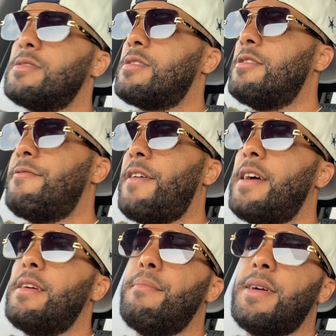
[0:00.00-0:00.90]
a good
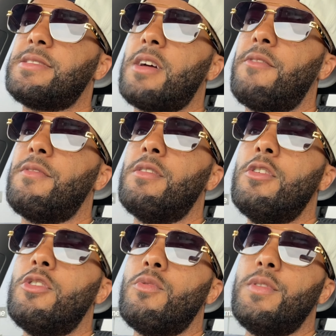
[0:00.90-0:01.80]
fight. And based off of
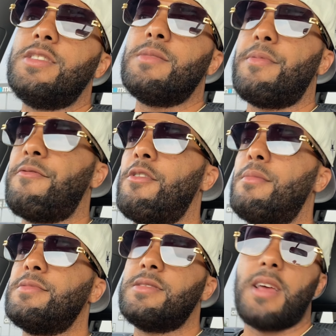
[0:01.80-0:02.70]
recent
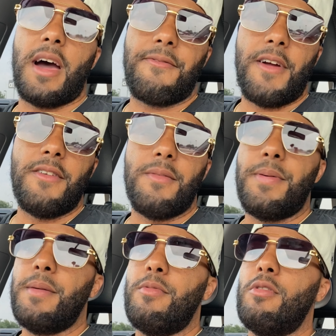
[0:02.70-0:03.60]
performances, I'd favor
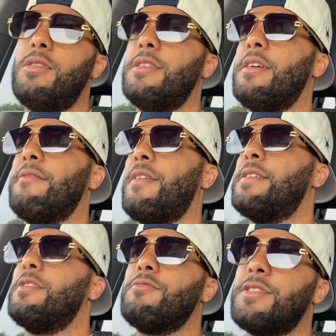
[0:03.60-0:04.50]
Pitbull in that
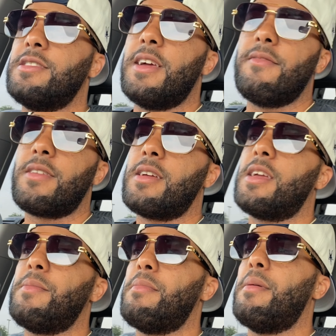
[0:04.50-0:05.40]
fight. Don't think Devin can
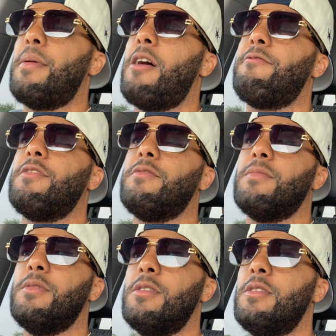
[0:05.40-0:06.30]
keep him up off of
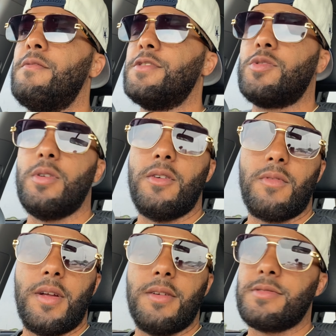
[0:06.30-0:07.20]
him for 12
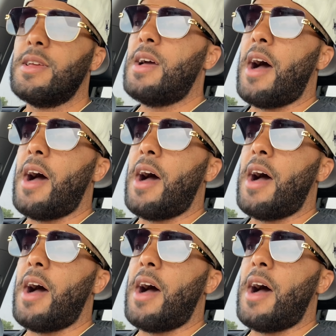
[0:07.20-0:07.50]
rounds.